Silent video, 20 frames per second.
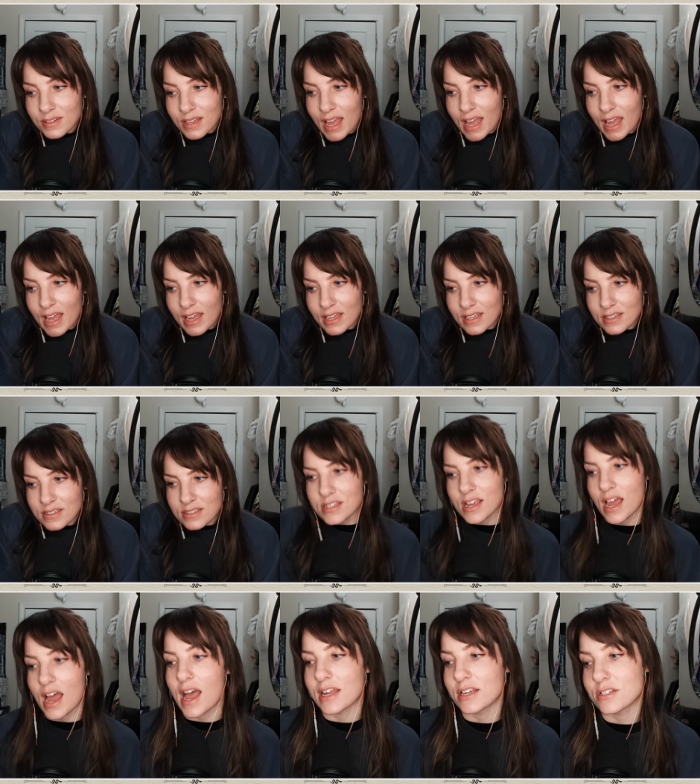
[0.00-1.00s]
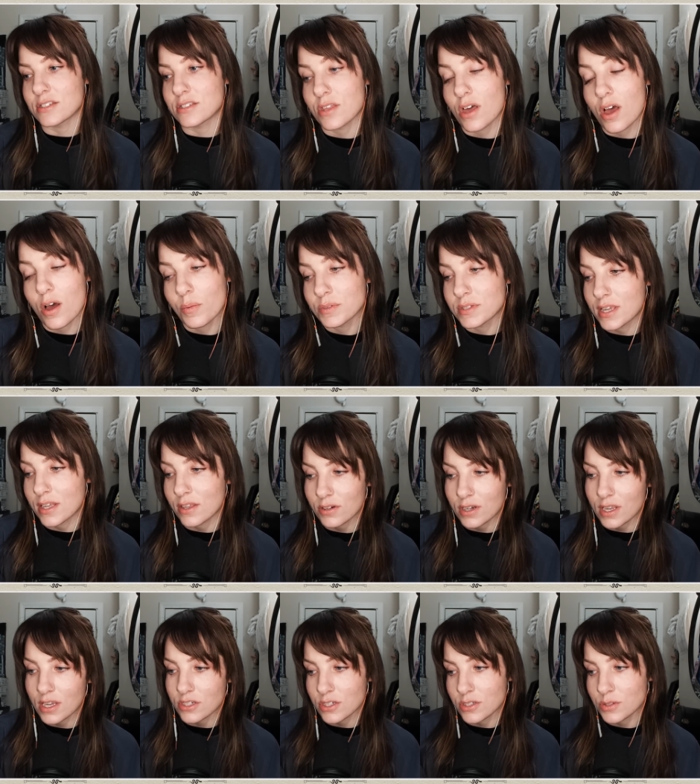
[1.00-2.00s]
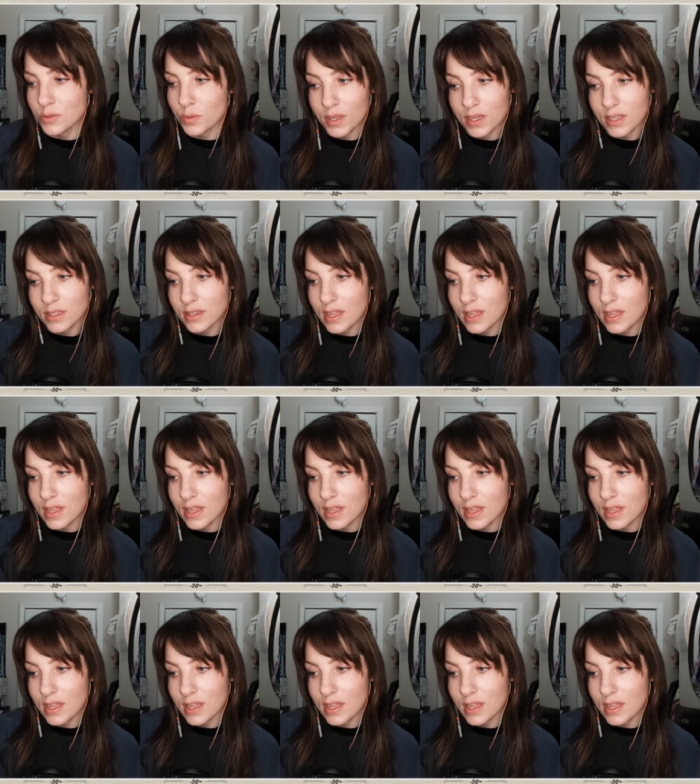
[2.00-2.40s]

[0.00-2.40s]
And I just thought when Taylor Nation tweeted